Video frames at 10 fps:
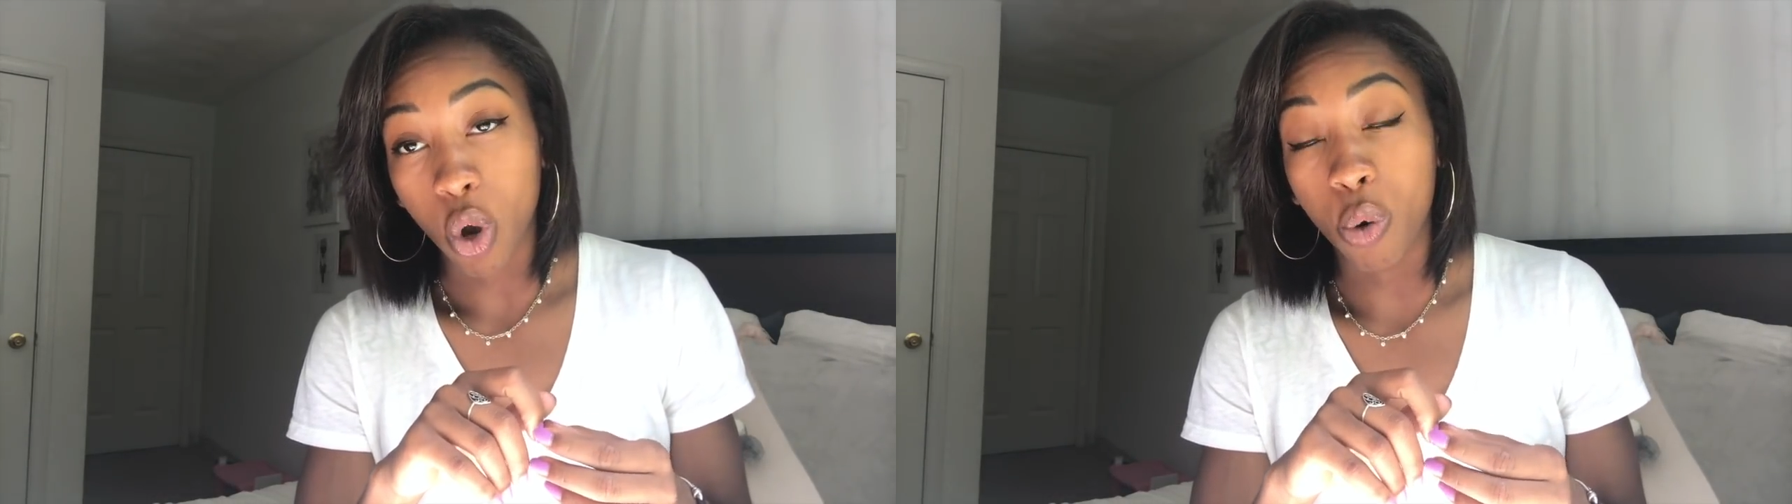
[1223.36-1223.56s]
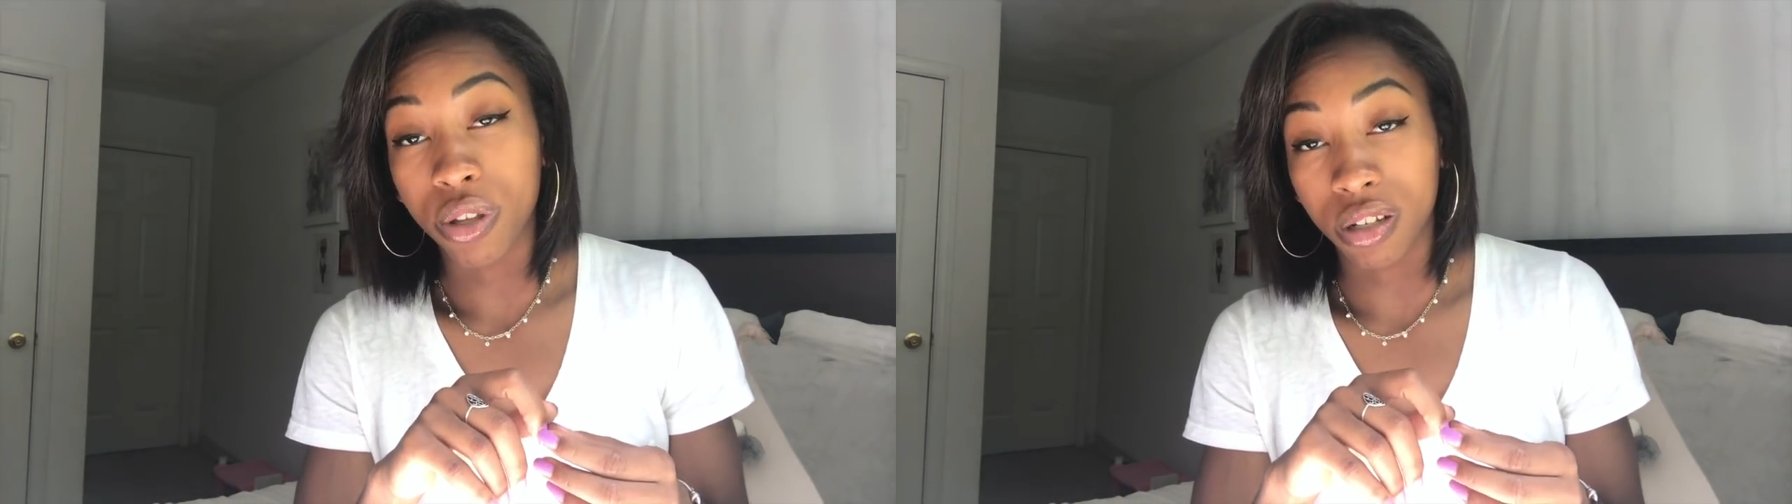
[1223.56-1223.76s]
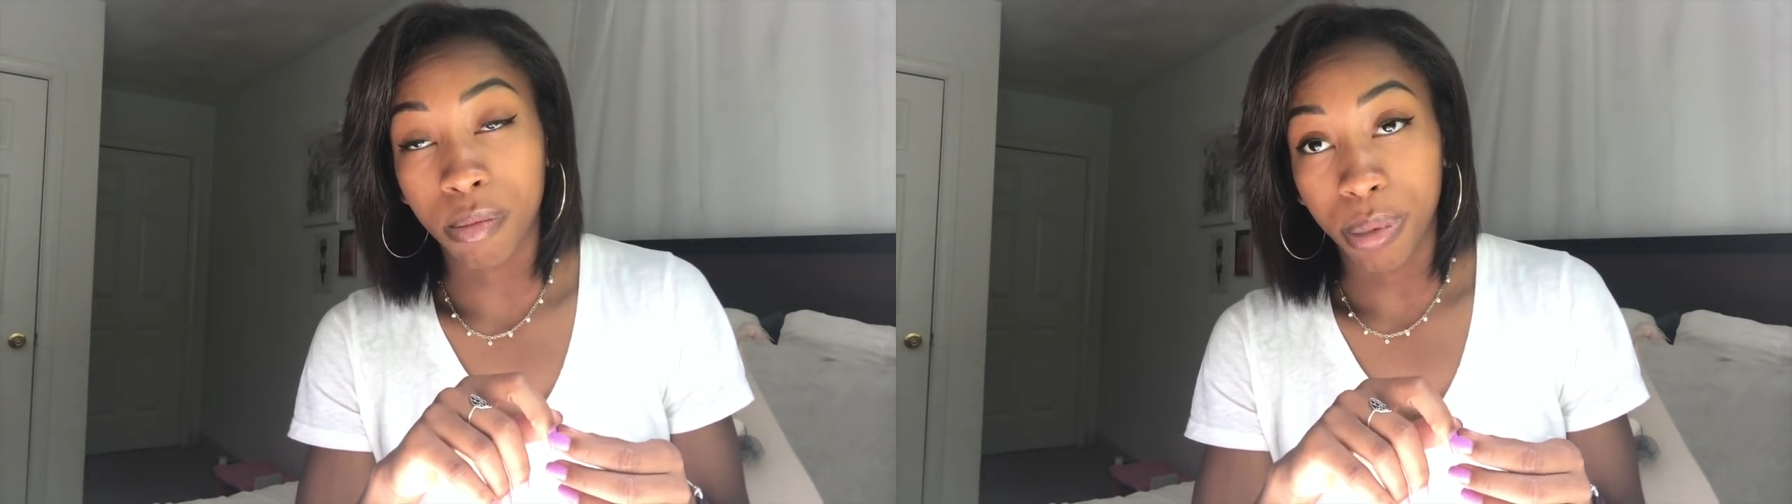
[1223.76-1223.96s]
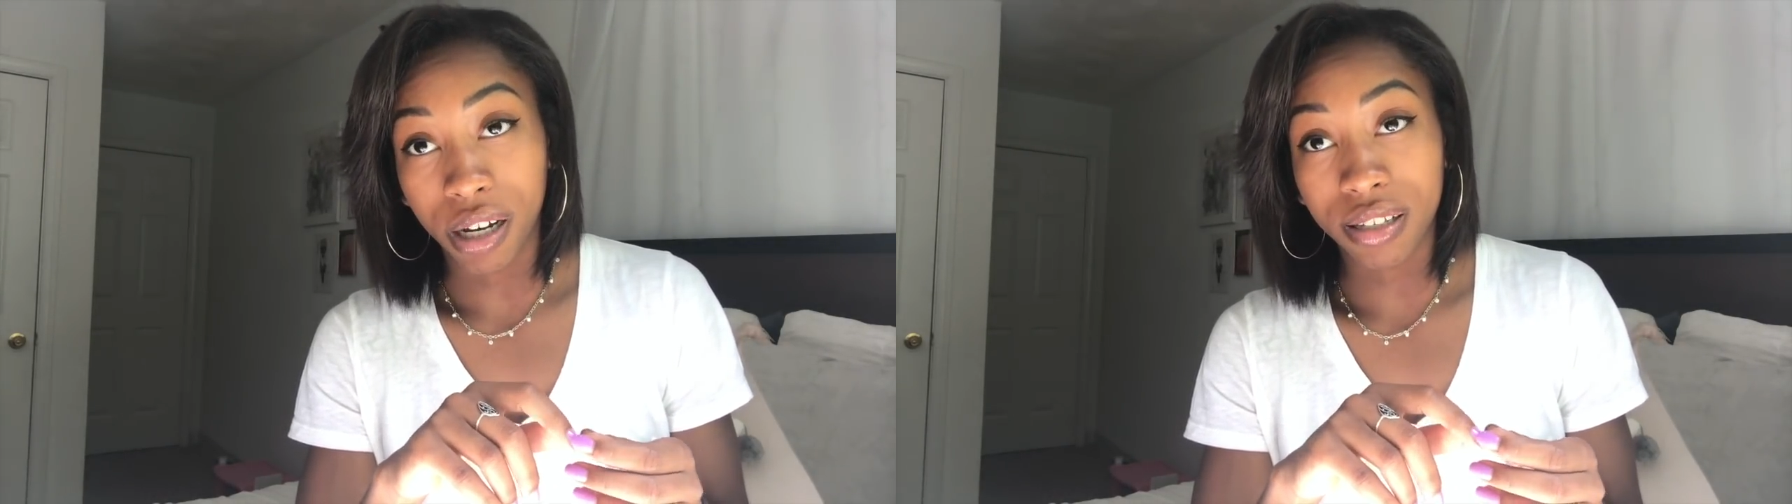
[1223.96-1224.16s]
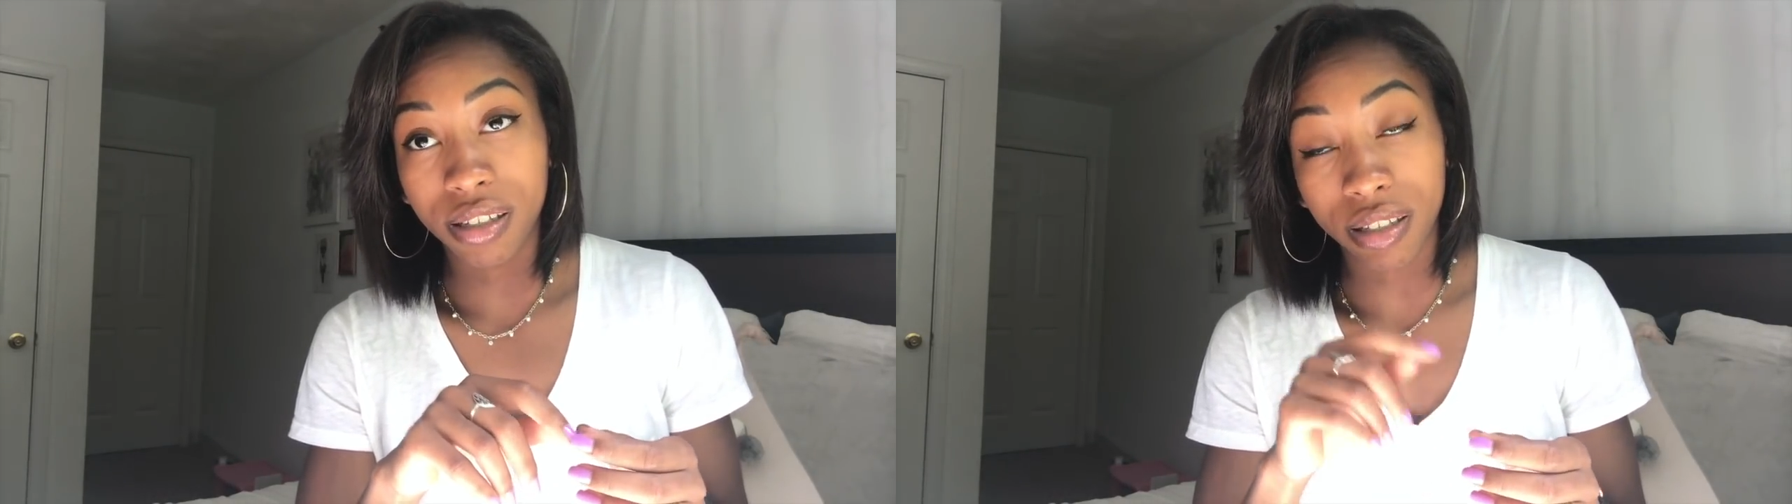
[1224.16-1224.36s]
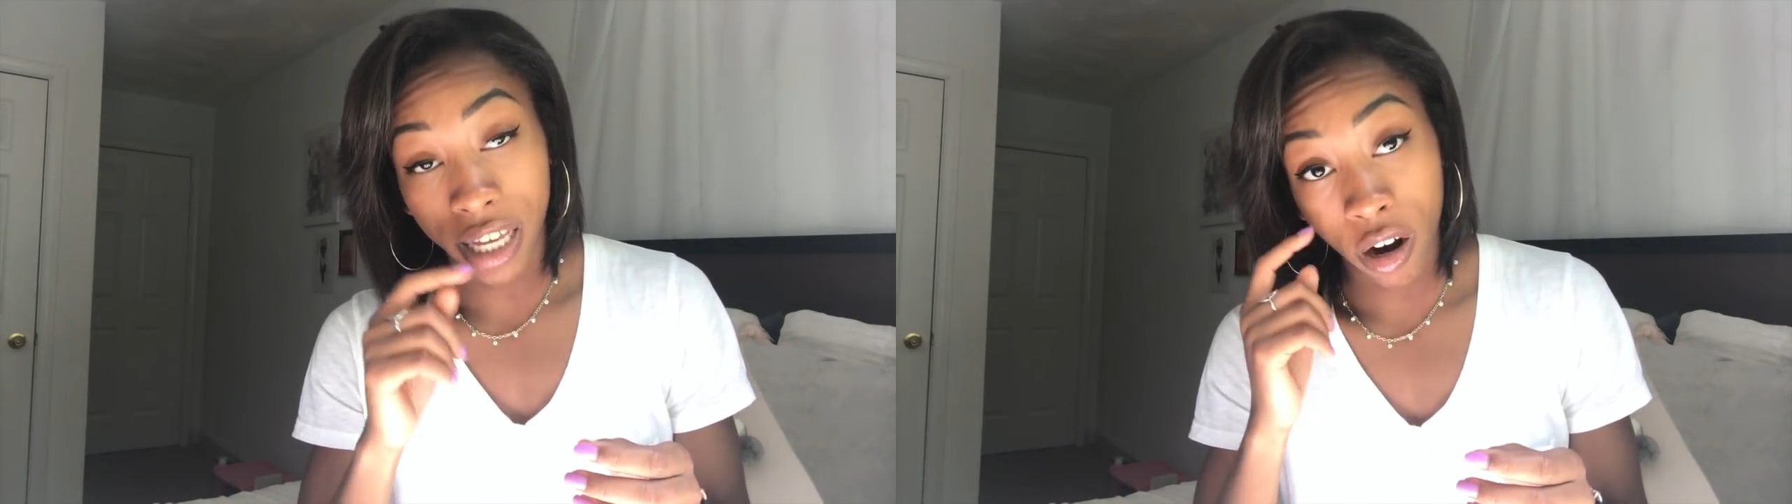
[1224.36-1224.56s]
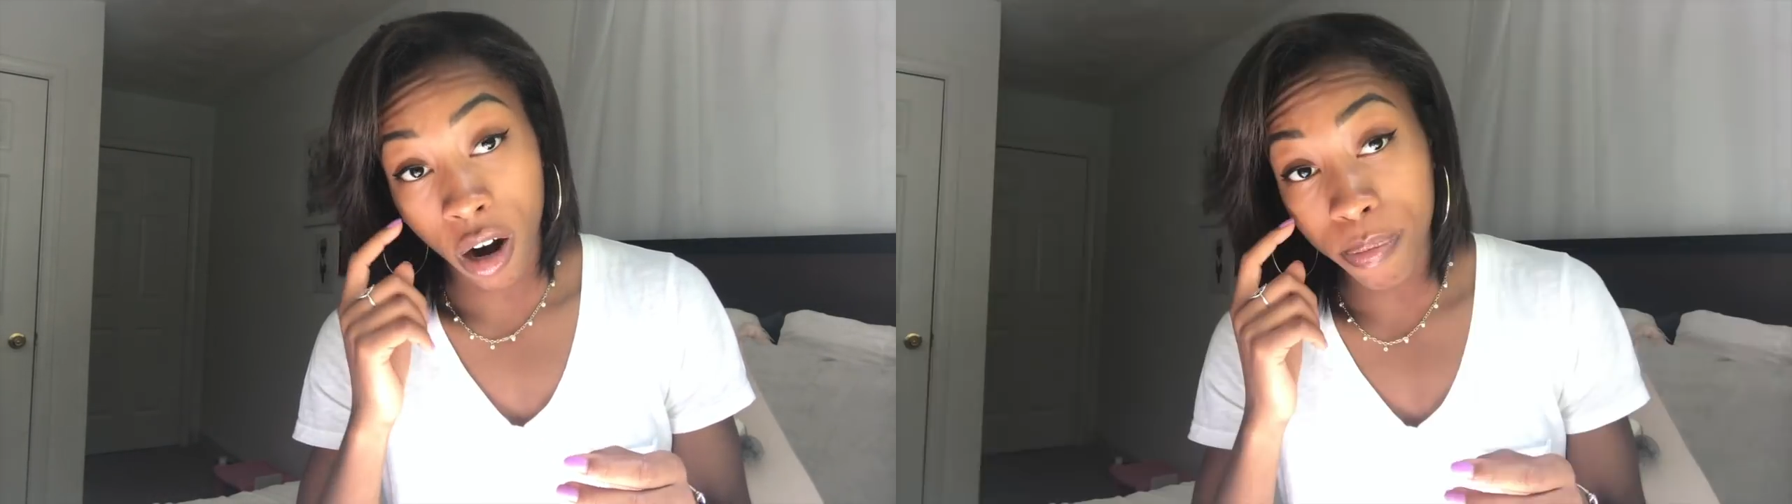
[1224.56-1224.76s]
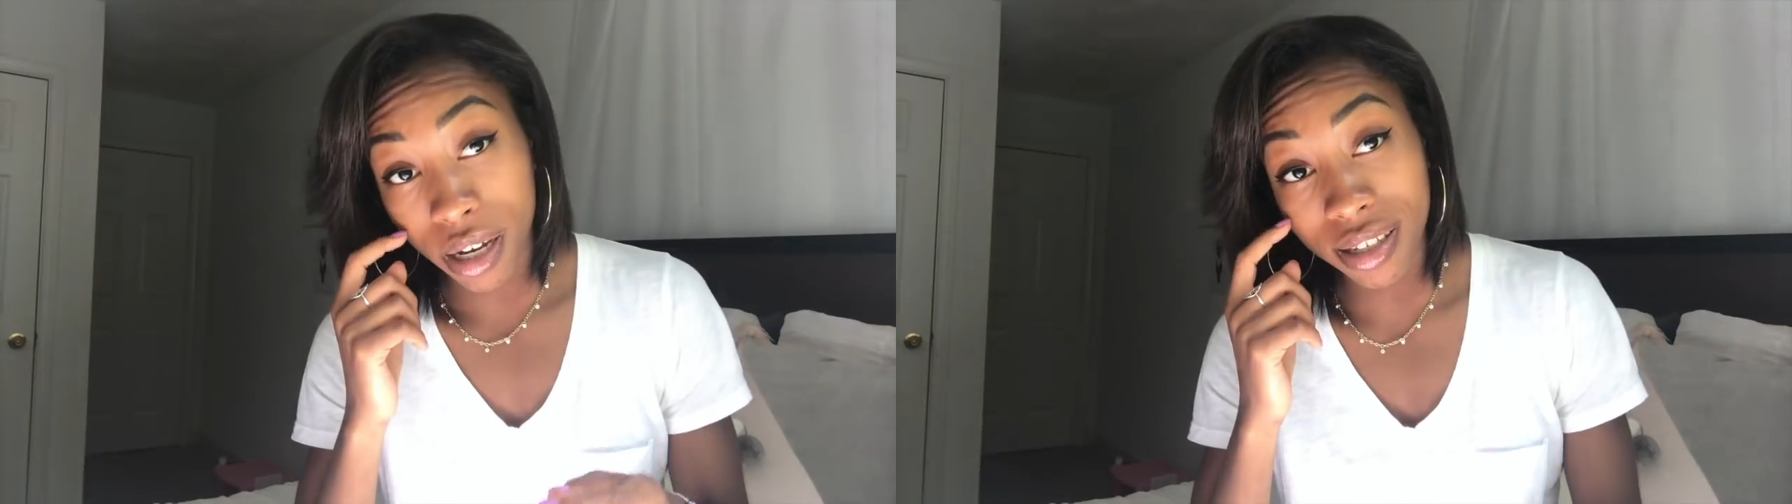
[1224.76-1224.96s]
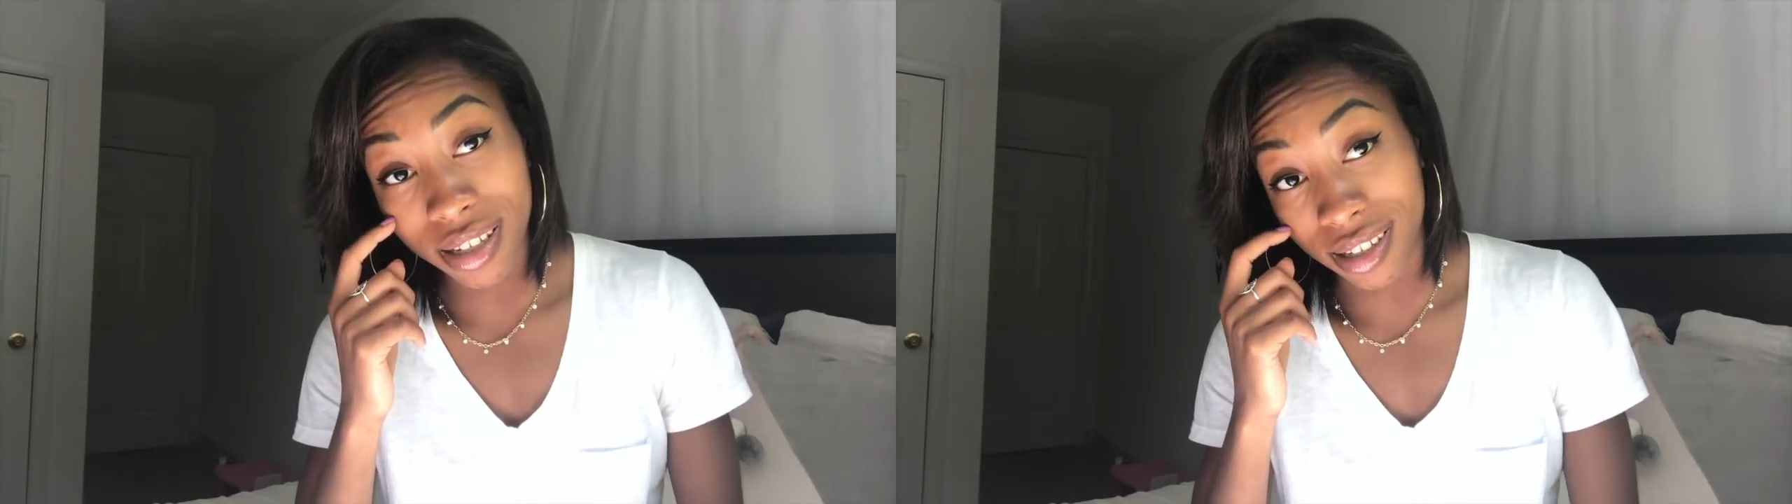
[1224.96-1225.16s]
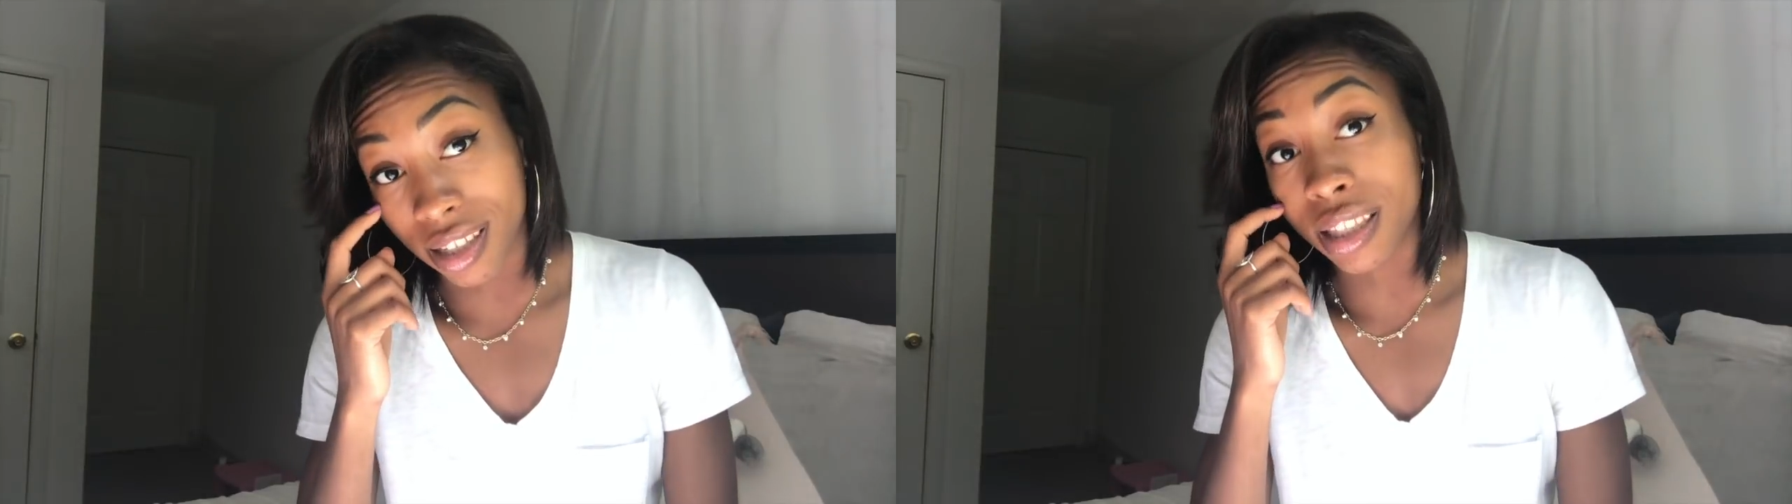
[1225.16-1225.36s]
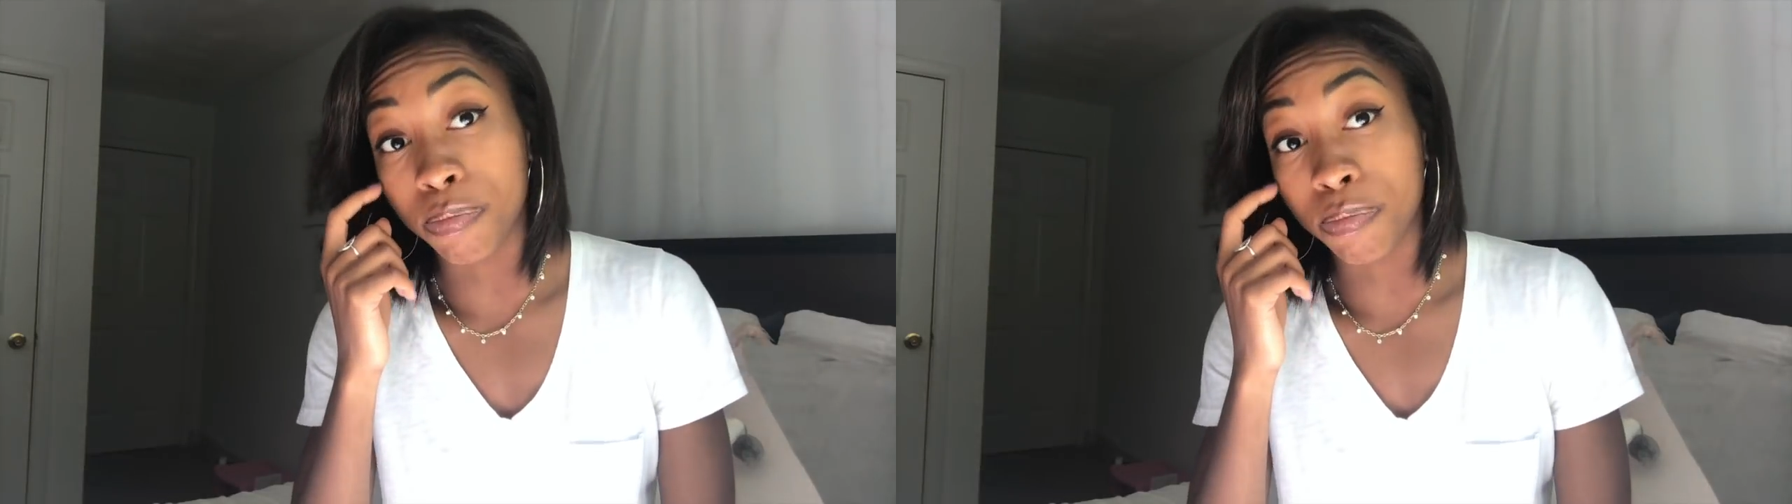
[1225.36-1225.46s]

or we took a bus. There are buses,